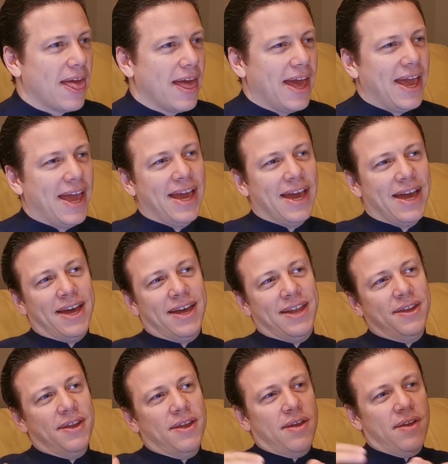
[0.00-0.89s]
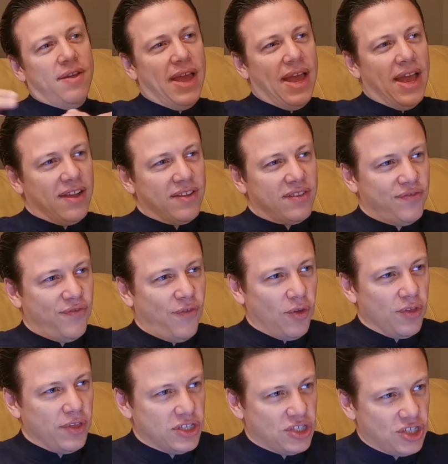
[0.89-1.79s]
And as
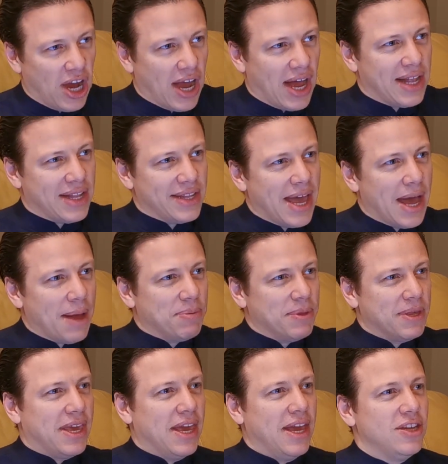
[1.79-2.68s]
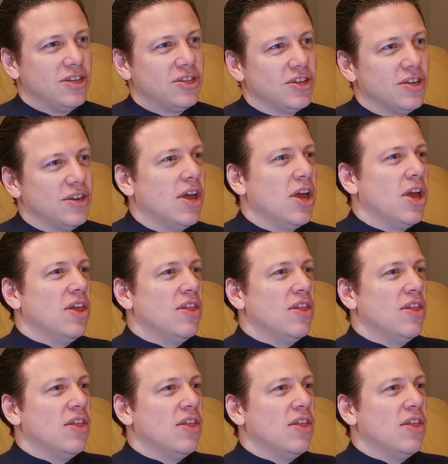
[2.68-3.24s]
for the child application,